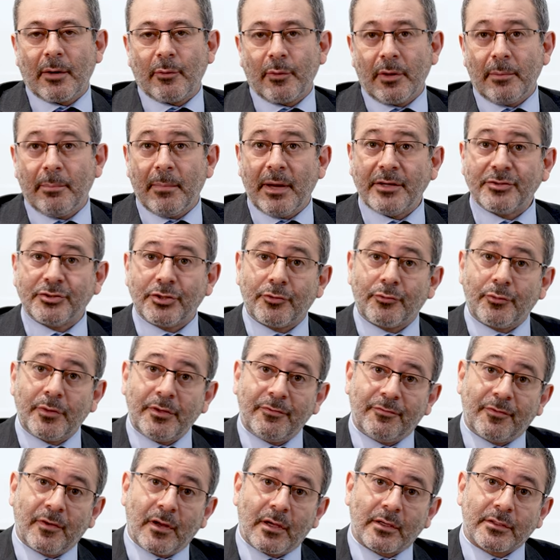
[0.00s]
we measure
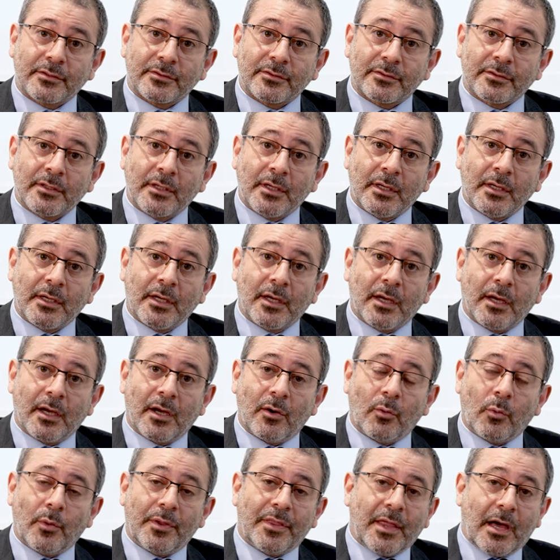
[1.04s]
reflux
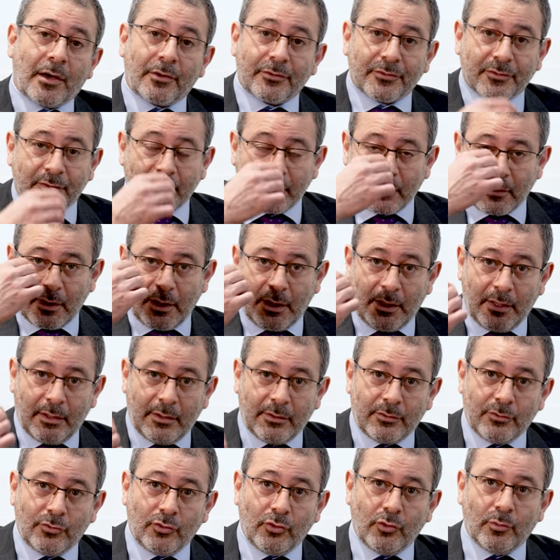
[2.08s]
without a
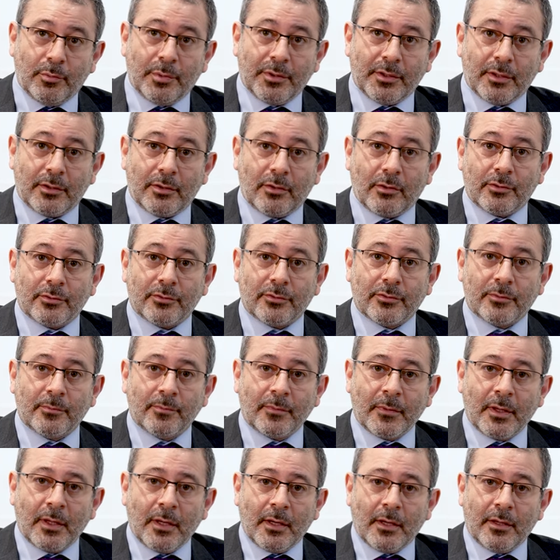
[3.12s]
tube in the nose.
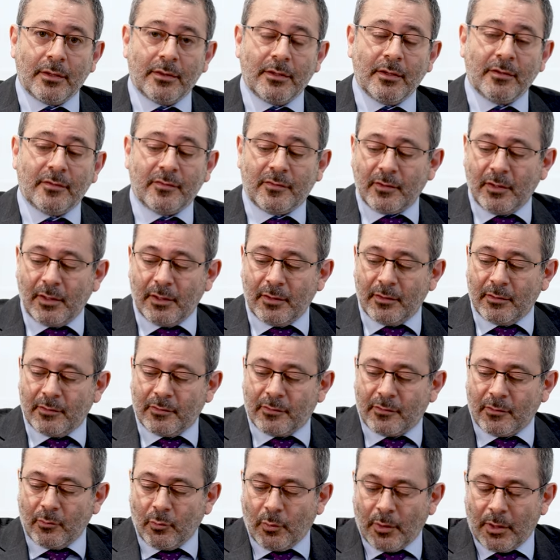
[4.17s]
This
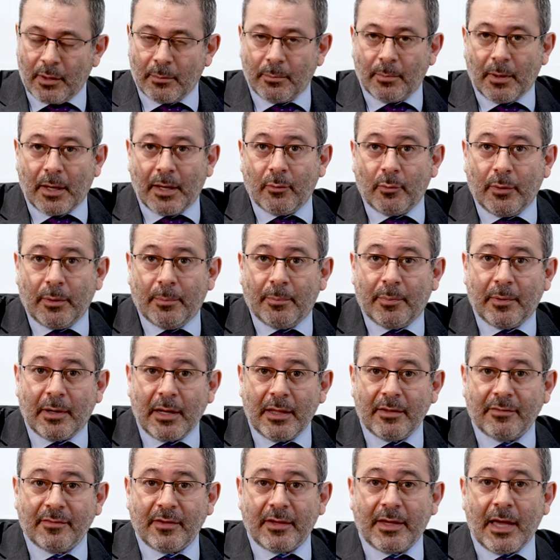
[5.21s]
is whereby we
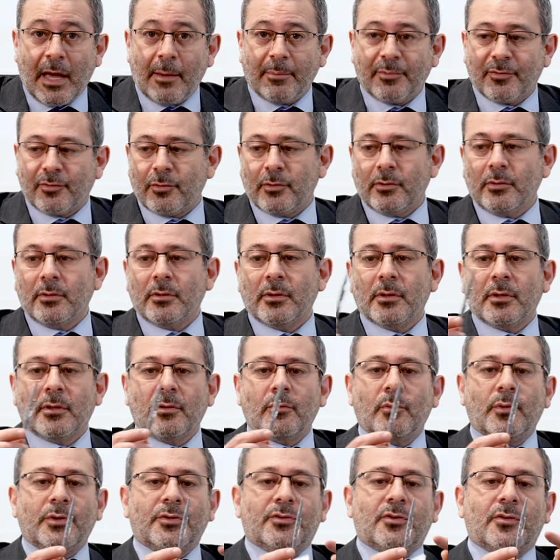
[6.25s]
place a capsule,
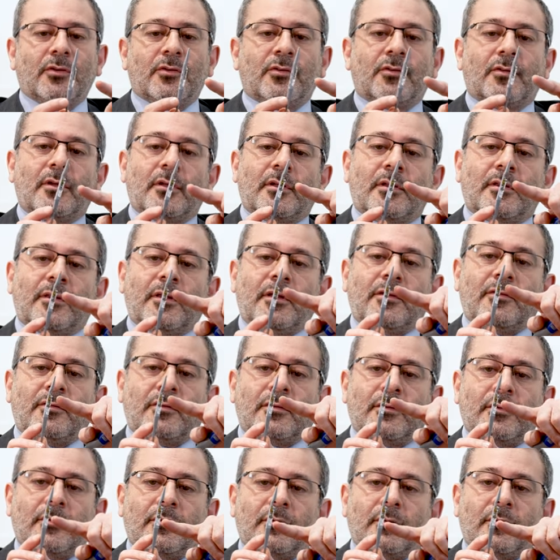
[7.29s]
which is
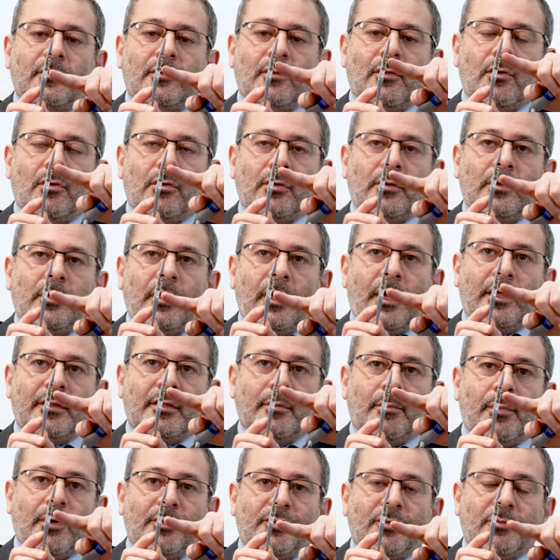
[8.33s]
this long, at
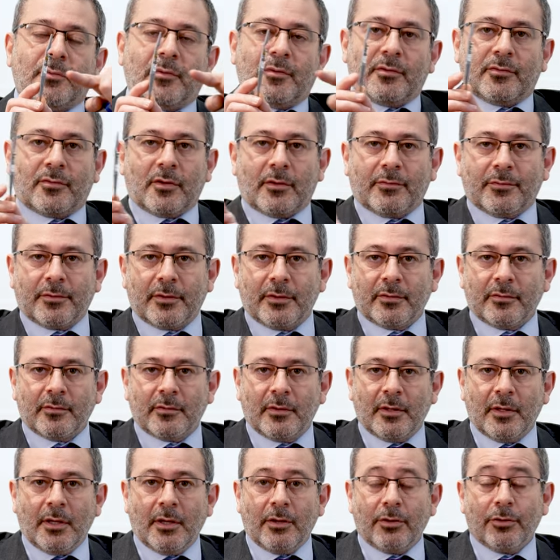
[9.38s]
the bottom of the esophagus
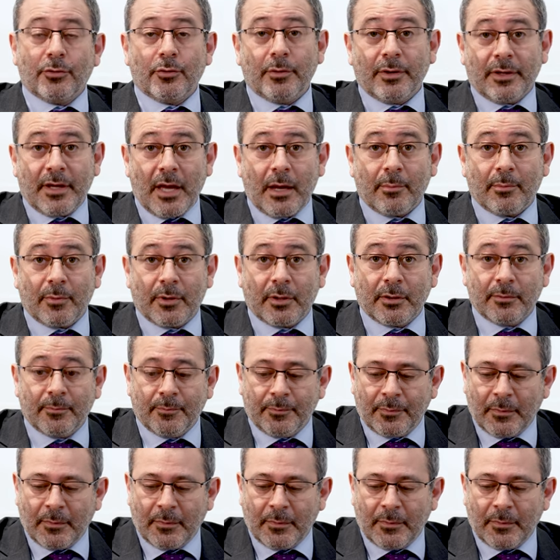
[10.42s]
through a camera.